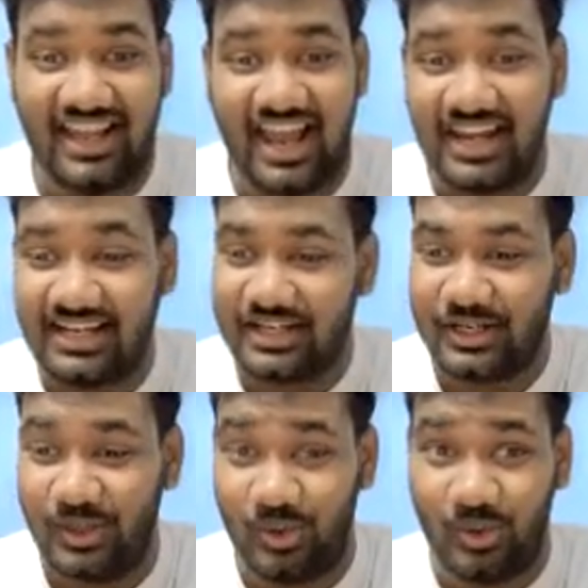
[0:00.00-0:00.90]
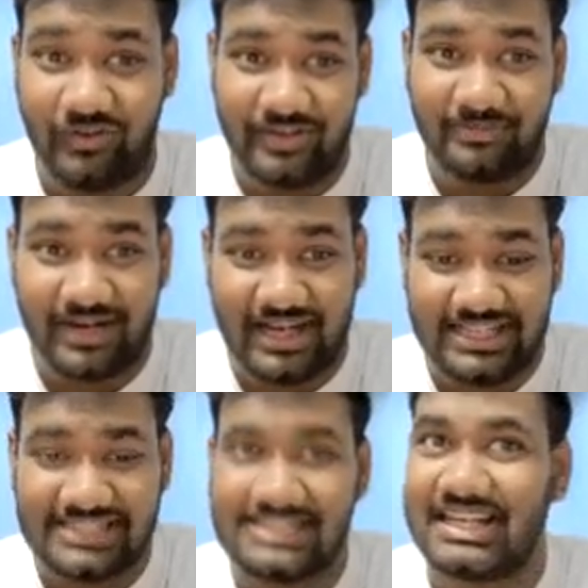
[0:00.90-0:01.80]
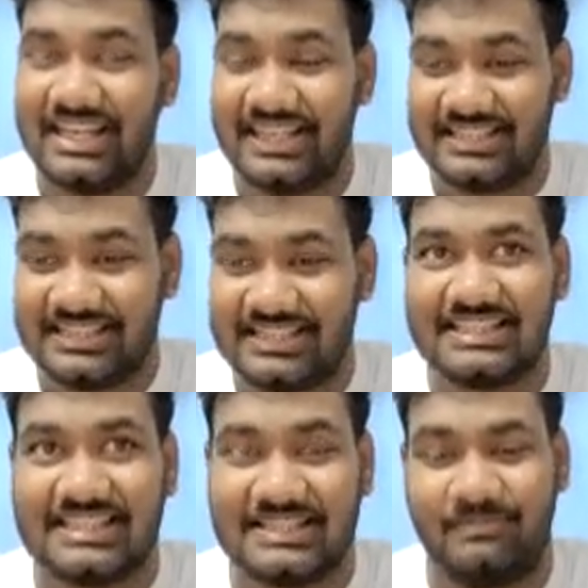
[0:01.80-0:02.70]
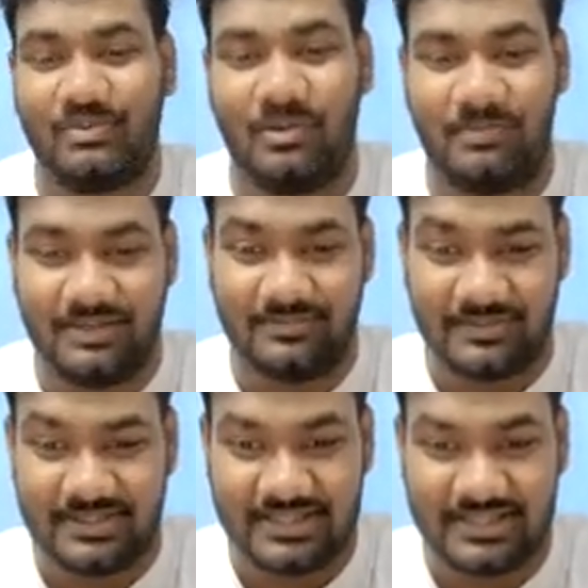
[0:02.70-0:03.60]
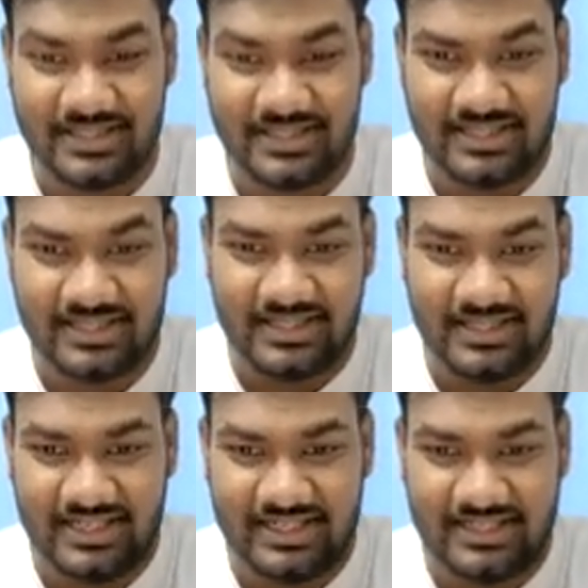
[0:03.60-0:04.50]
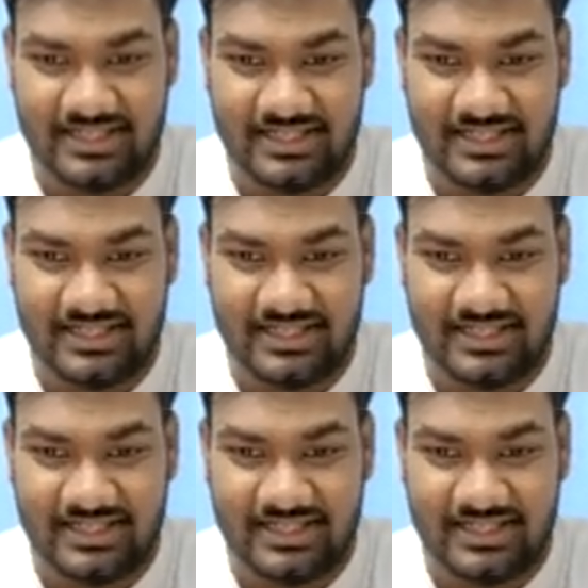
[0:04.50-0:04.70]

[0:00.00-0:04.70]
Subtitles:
at lower price ranges? Problems. Let